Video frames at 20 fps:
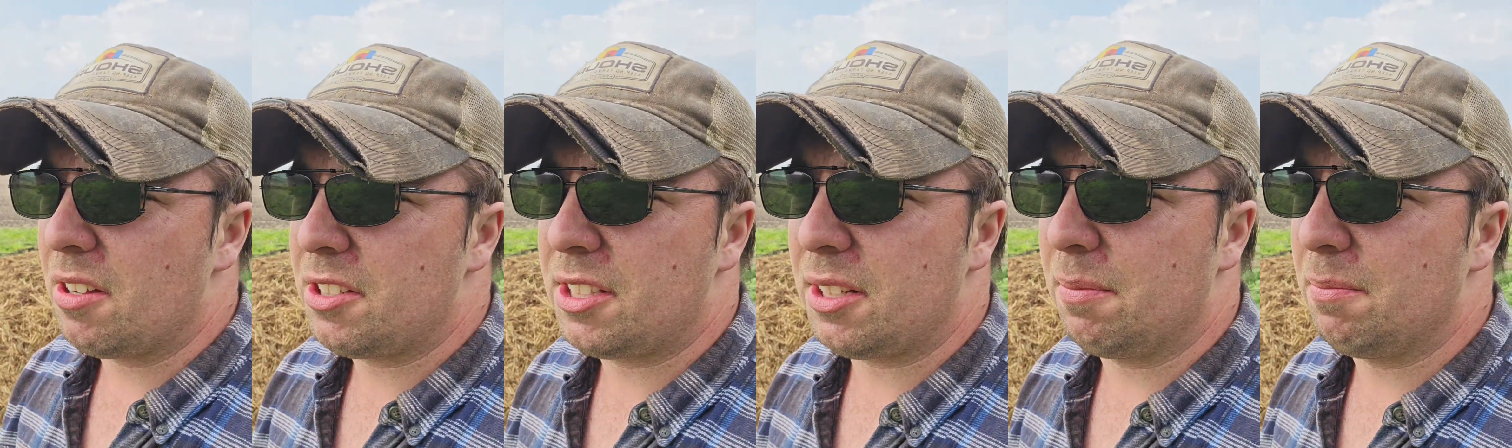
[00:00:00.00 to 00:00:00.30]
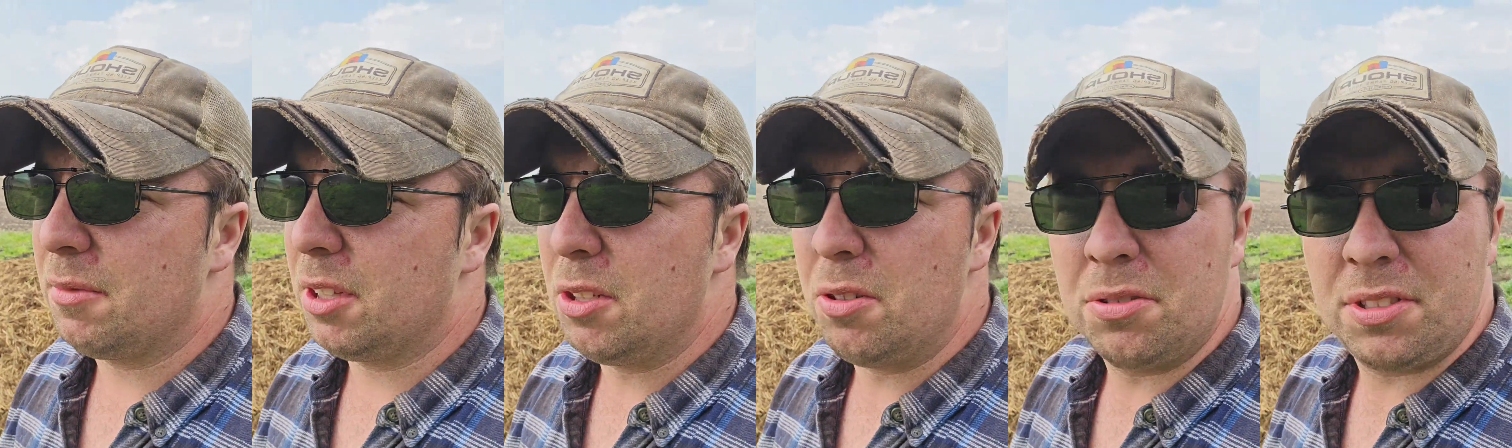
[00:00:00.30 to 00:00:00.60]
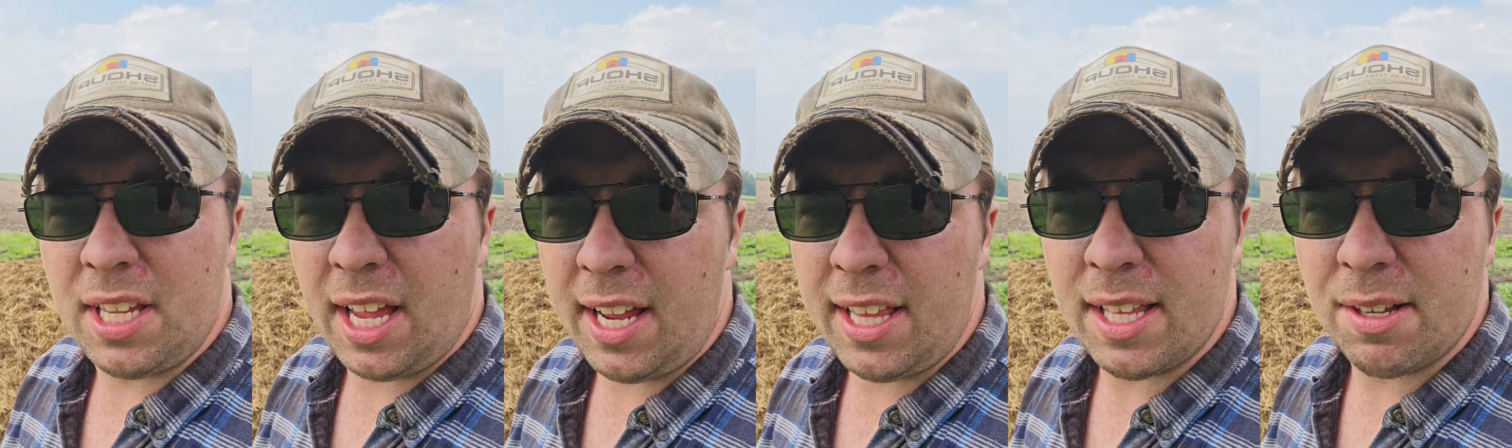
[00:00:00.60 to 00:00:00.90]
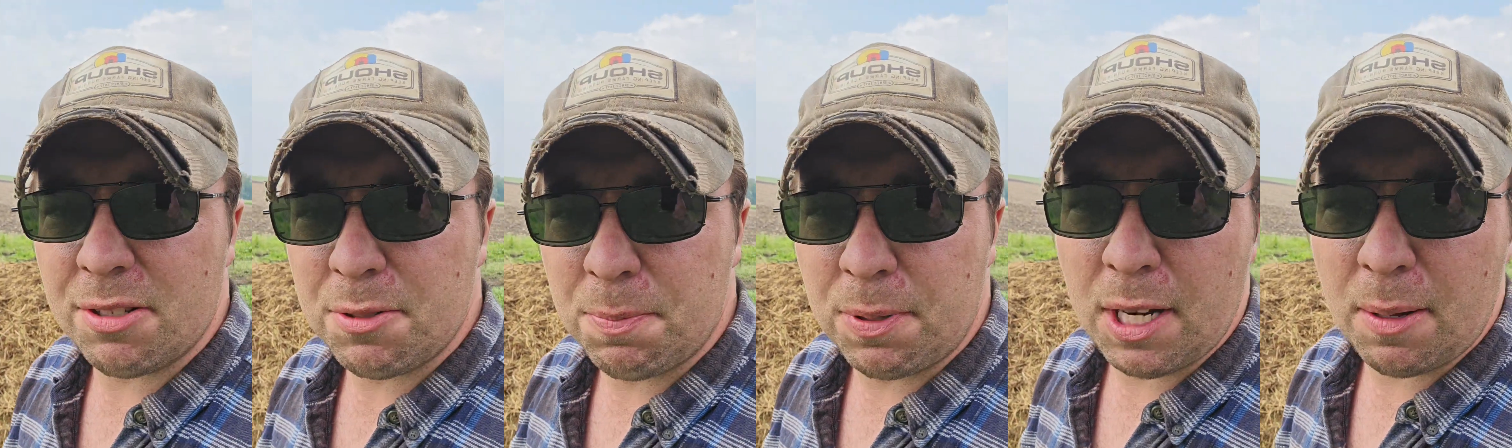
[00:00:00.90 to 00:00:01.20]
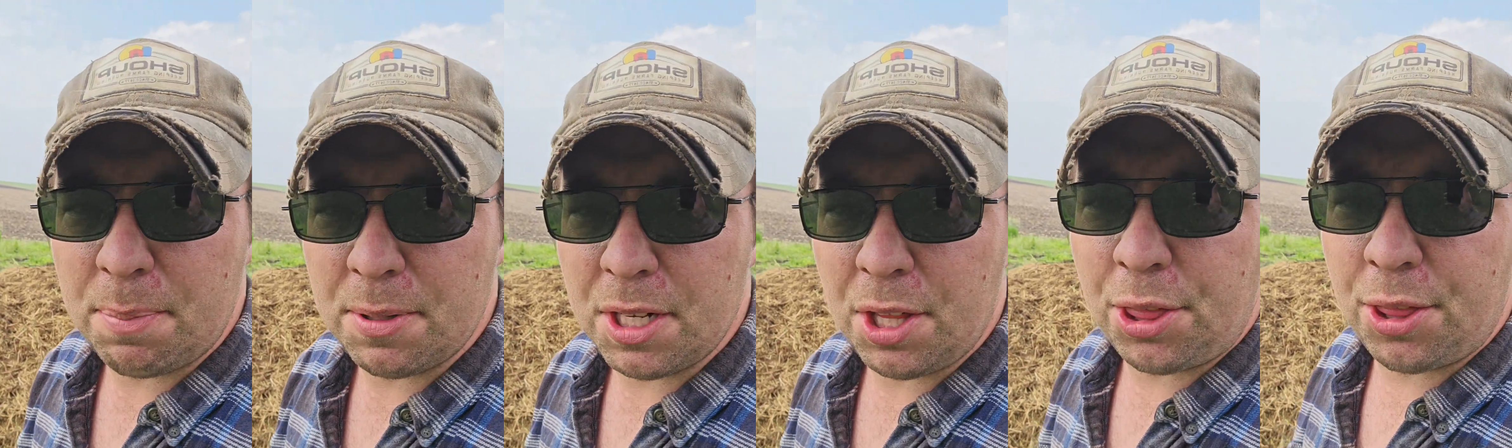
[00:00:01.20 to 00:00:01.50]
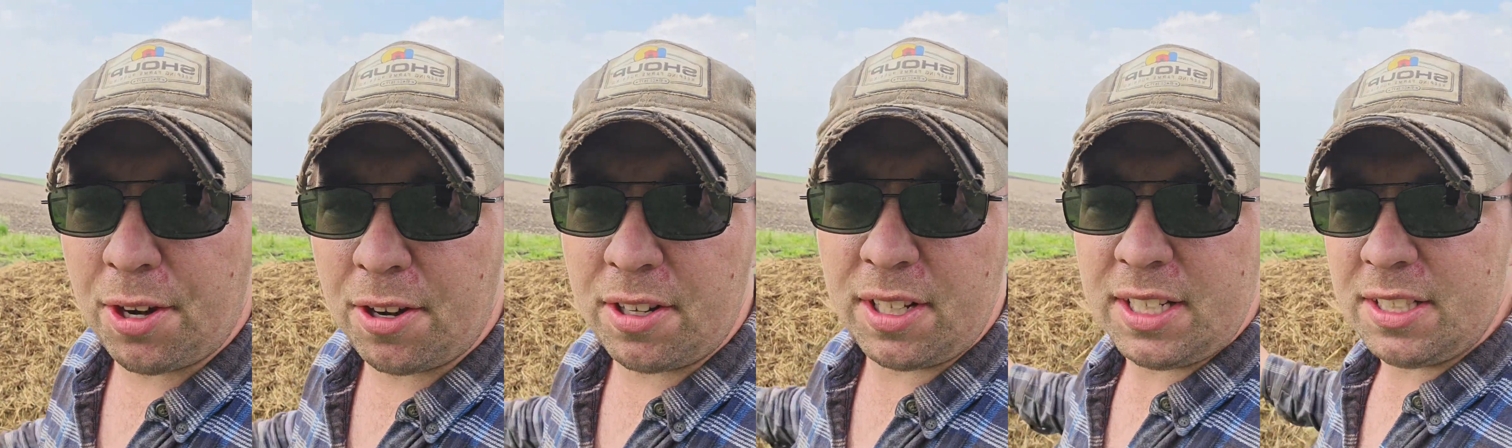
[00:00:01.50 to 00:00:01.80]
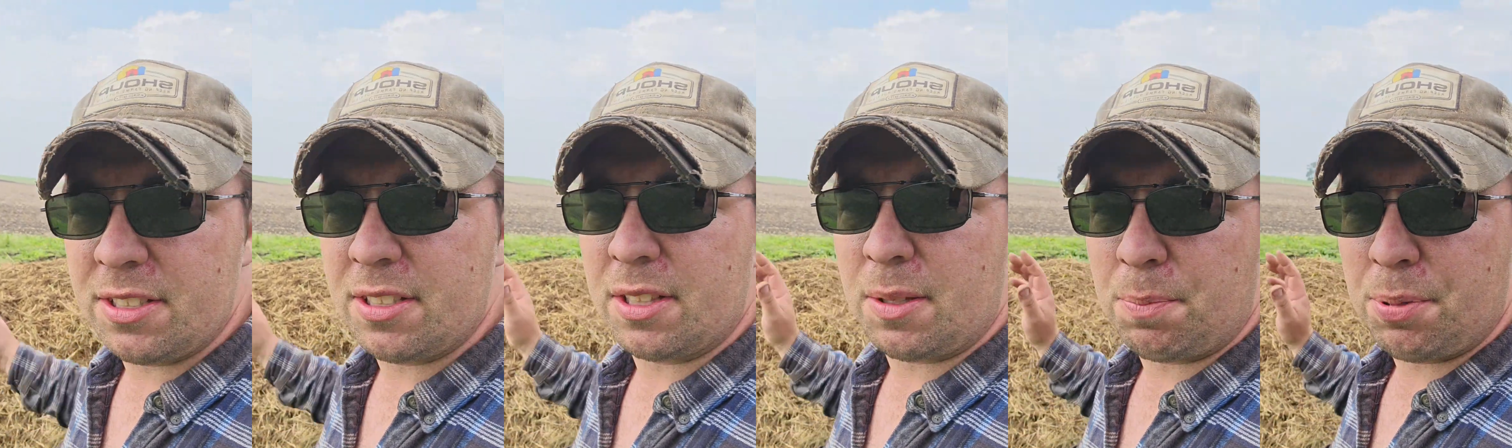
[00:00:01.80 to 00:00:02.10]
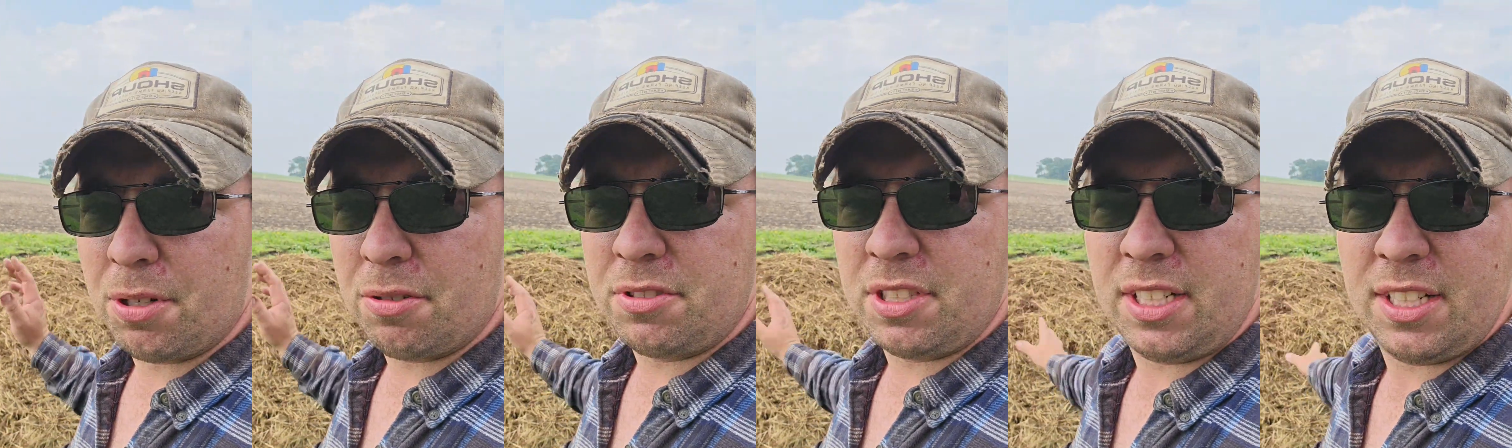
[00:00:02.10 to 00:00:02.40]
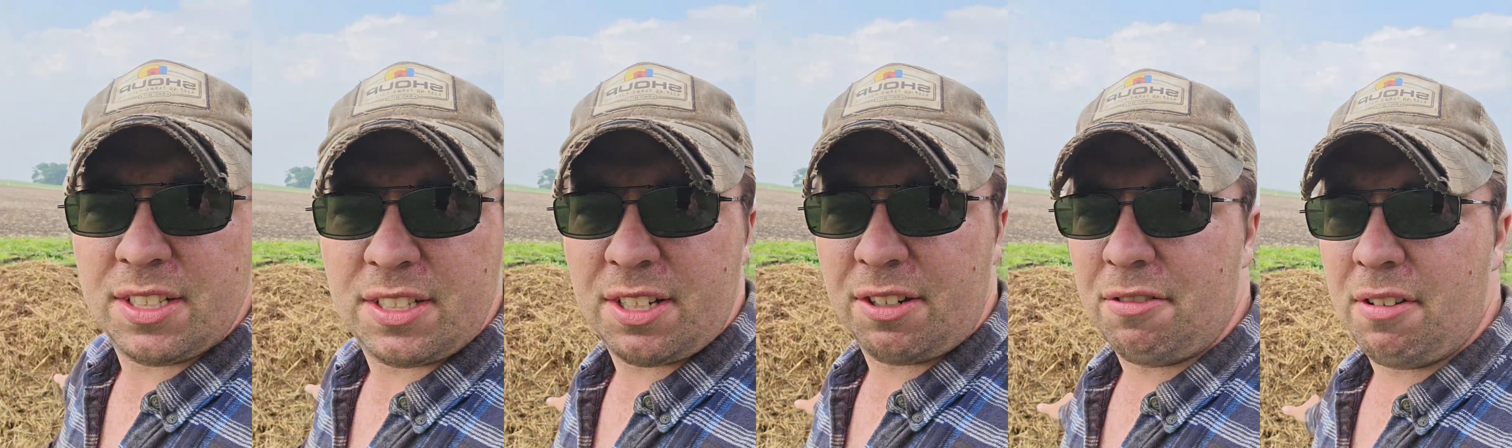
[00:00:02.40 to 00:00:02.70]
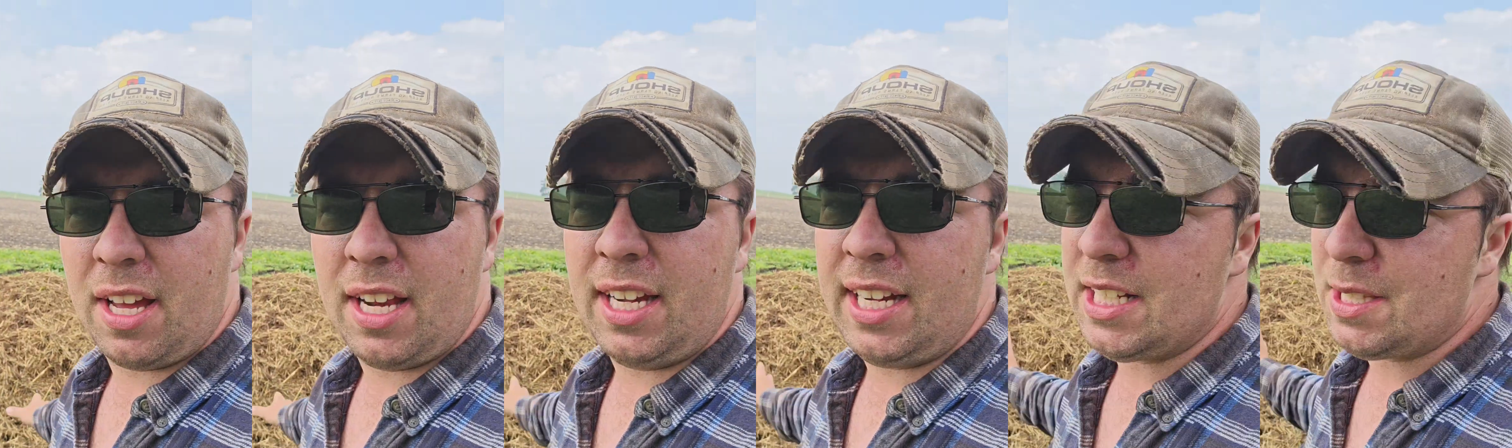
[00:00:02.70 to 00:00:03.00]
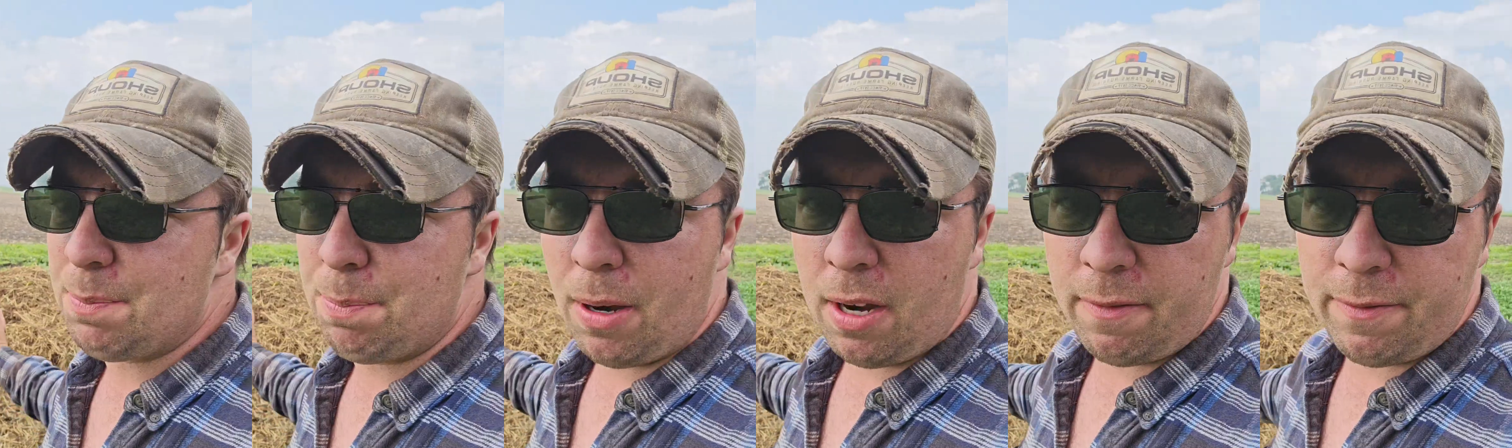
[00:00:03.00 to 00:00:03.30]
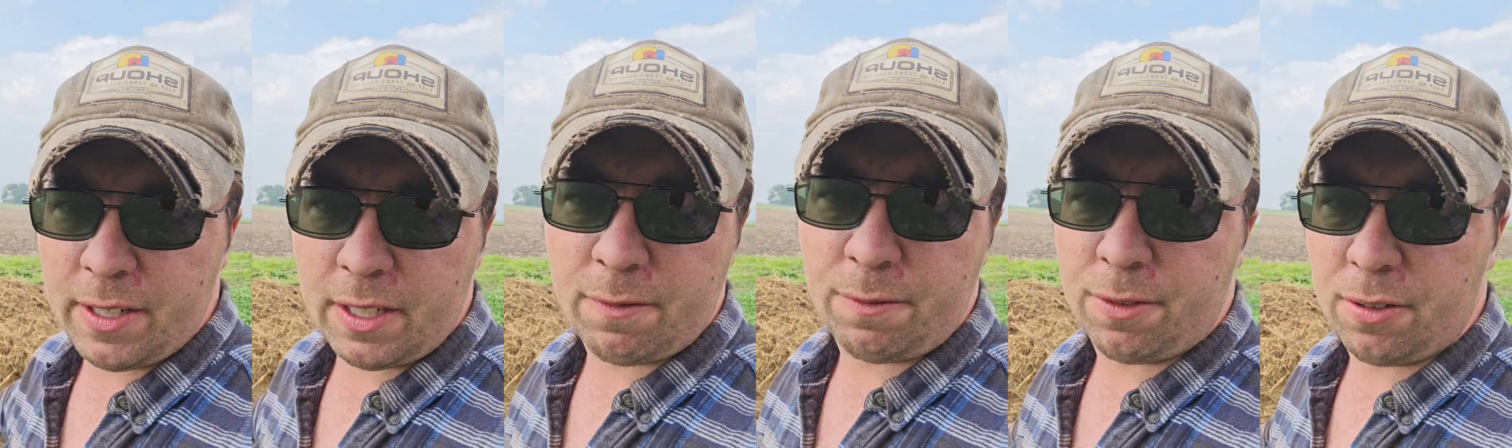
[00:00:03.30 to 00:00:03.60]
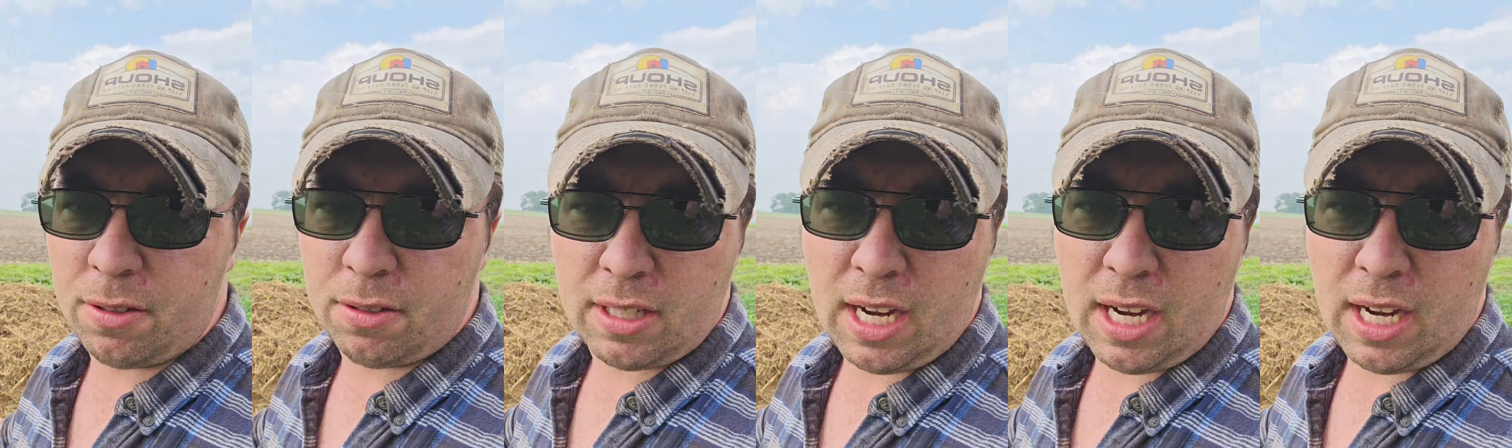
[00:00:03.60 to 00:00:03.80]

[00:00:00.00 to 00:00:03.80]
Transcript: some loose hay that was put up in the 30s, so the protein is degraded. It's perfect for